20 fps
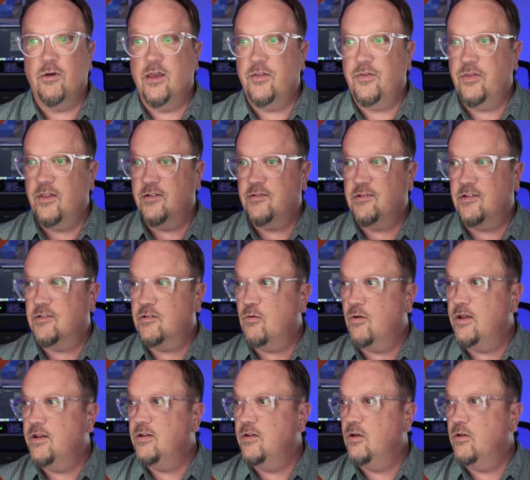let's just go ahead
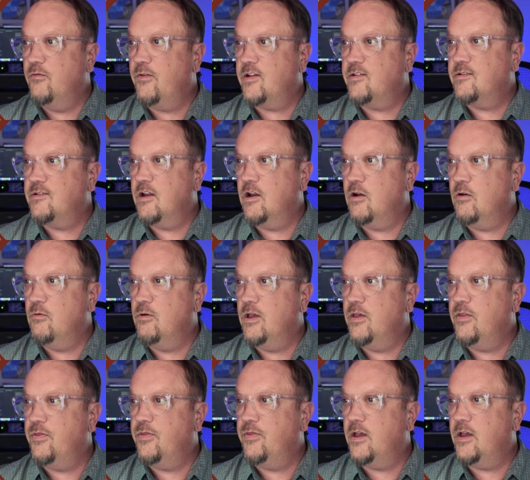and do it. If I share
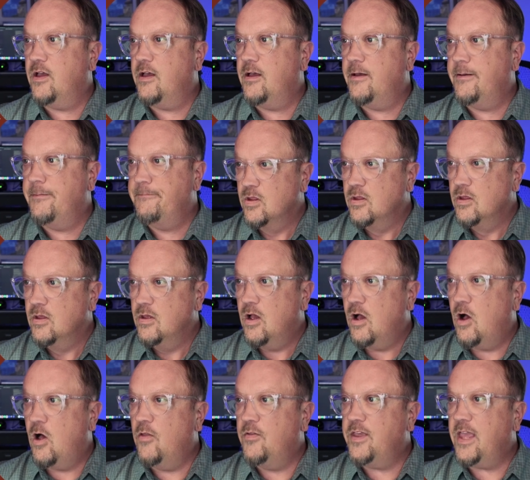with all
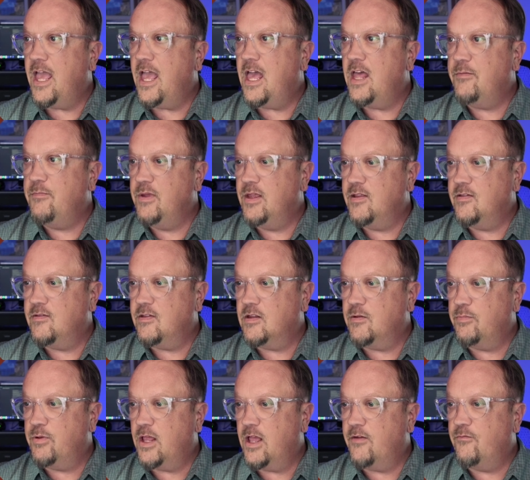the admins in the
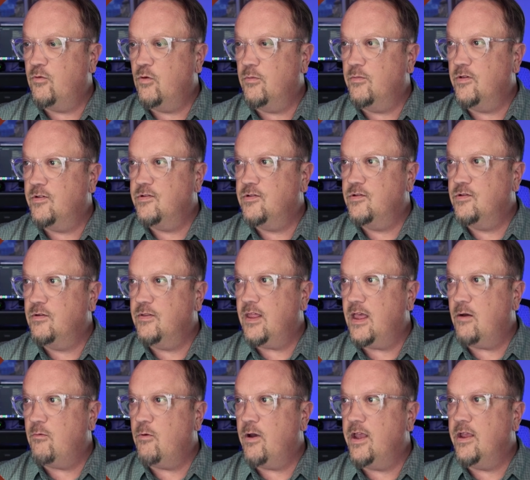platform, let's do it that
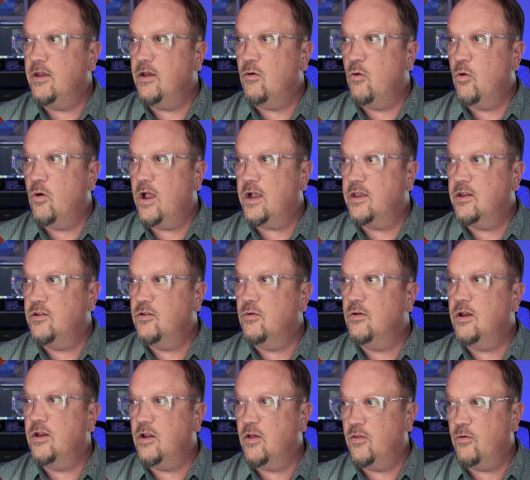way. Or I could do it
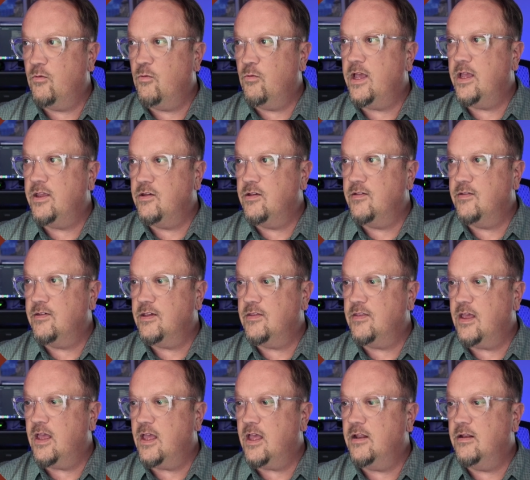another way. You can see
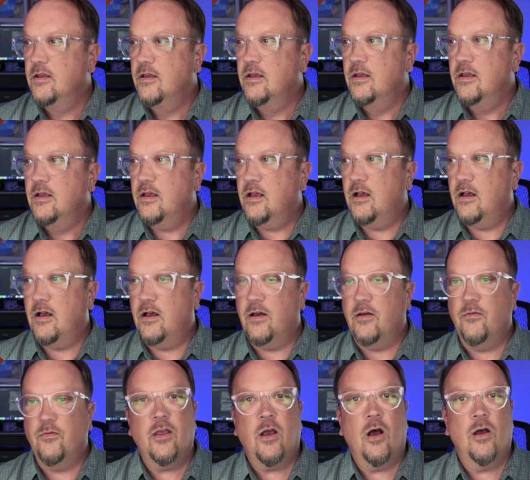that.
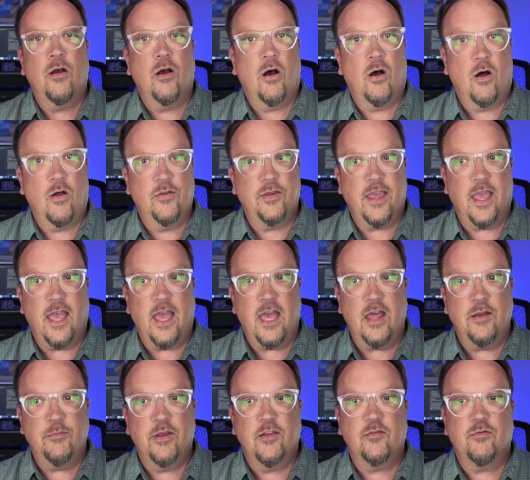All the
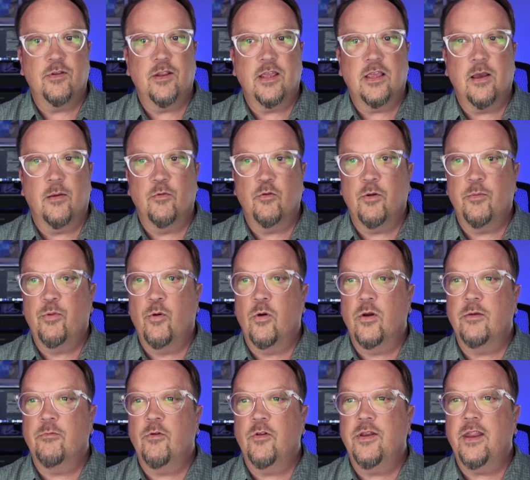admins, when they come to reporting,
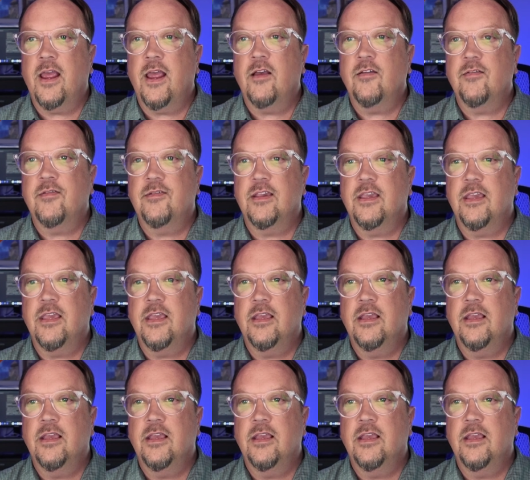will now see